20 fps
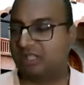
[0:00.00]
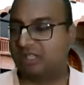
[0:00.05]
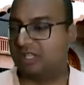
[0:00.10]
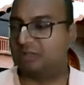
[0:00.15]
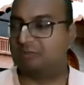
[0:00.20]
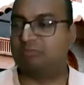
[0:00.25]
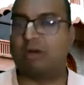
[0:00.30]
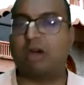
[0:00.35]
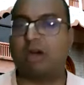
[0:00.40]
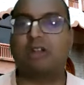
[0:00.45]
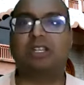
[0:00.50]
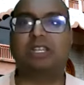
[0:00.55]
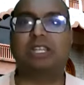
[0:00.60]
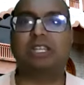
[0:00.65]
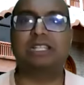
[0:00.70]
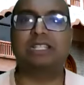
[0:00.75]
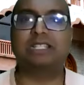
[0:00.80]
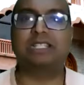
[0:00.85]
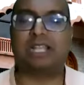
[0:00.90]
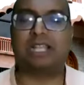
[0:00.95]
These
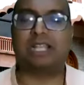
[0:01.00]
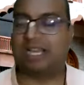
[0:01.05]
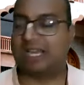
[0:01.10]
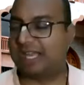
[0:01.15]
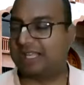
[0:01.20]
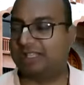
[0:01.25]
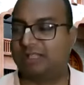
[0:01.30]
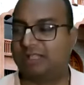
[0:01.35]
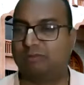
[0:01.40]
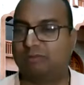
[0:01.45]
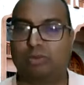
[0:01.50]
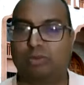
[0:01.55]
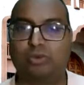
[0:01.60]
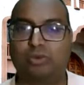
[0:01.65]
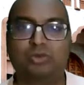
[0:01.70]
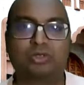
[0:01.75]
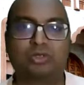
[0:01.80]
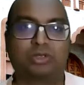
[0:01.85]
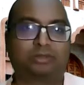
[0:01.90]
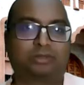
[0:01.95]
mountains are like the
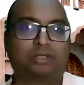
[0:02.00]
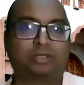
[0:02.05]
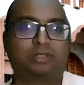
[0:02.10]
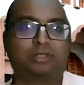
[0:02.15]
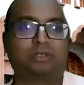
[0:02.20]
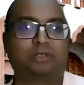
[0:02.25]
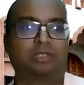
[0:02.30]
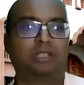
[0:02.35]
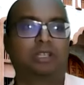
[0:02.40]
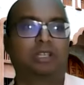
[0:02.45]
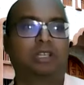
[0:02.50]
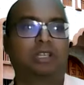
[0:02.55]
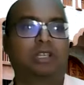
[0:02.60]
bones of the Lord.